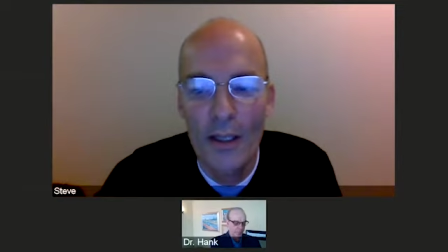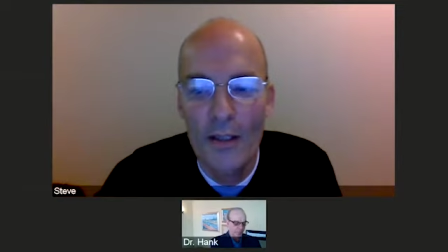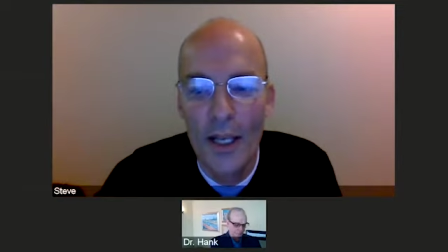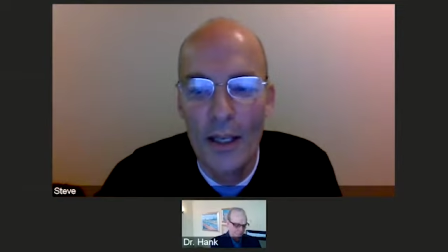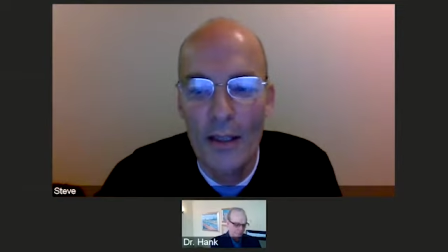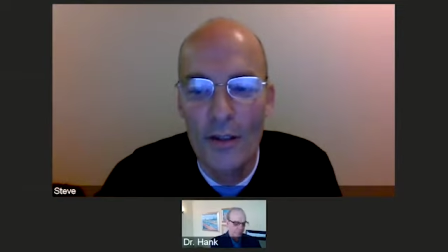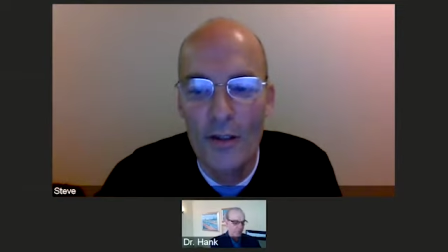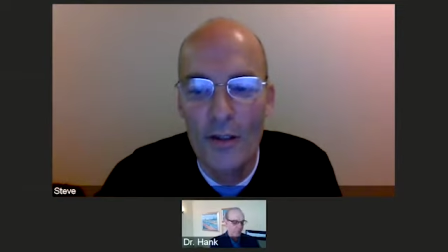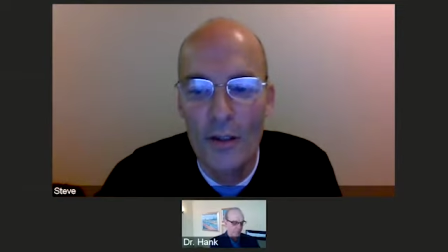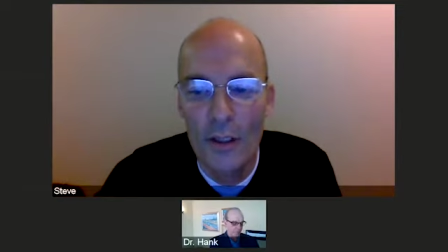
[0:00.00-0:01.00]
say,
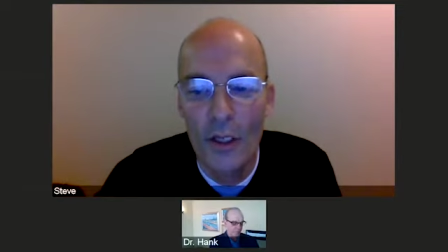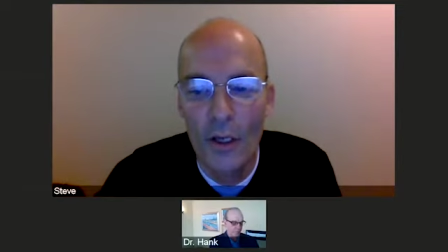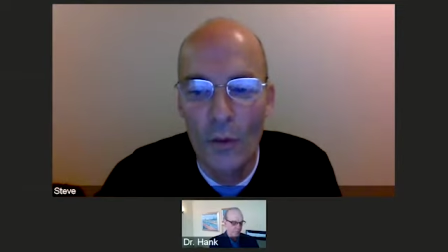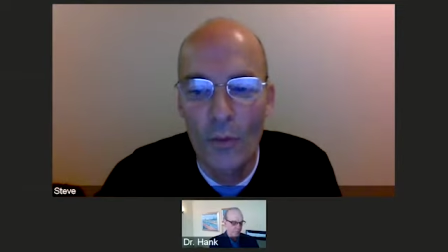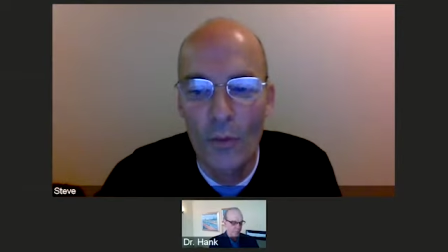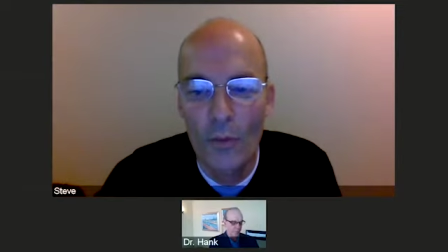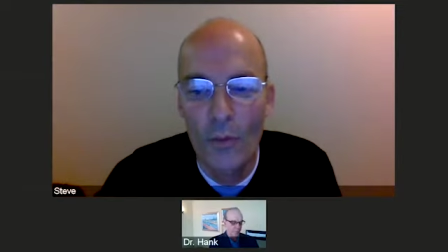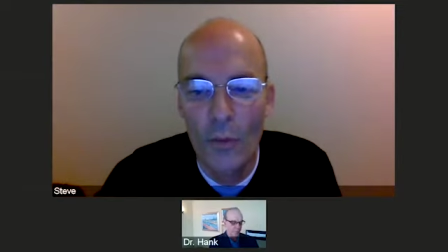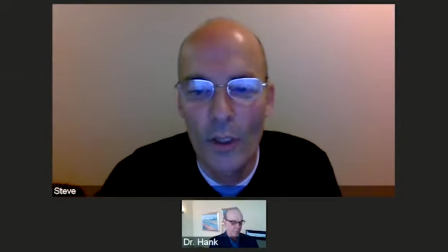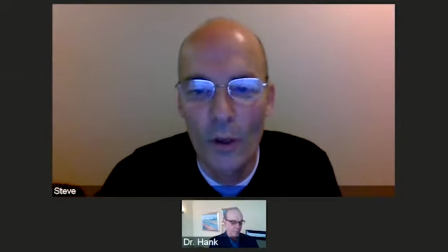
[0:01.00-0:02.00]
this is, you know,
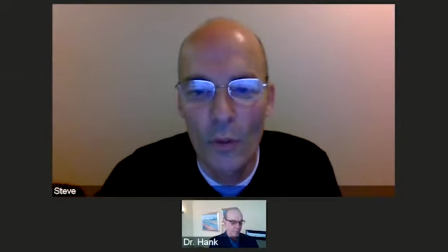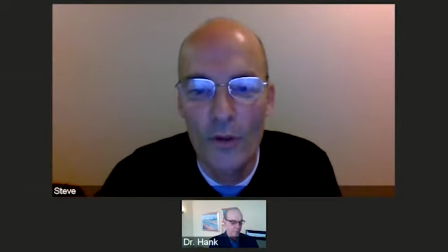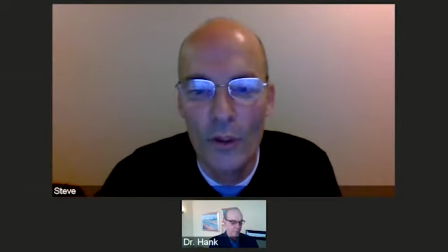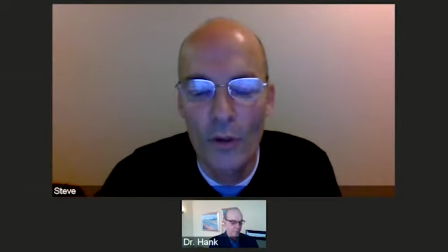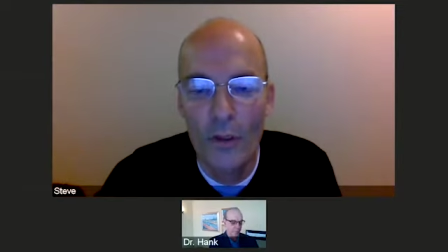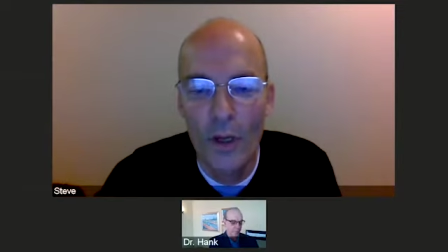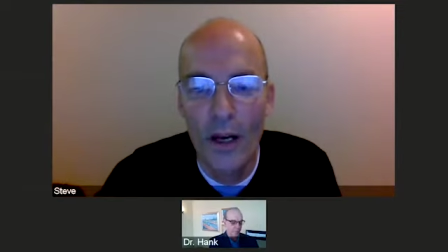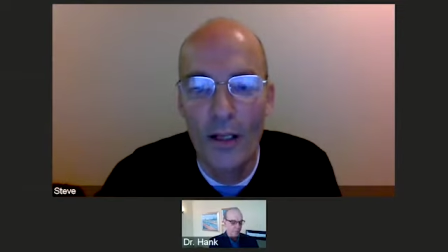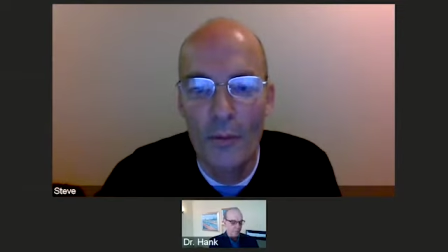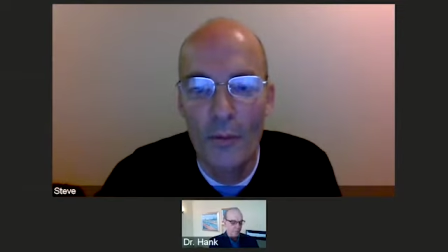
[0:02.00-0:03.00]
We know what's going on,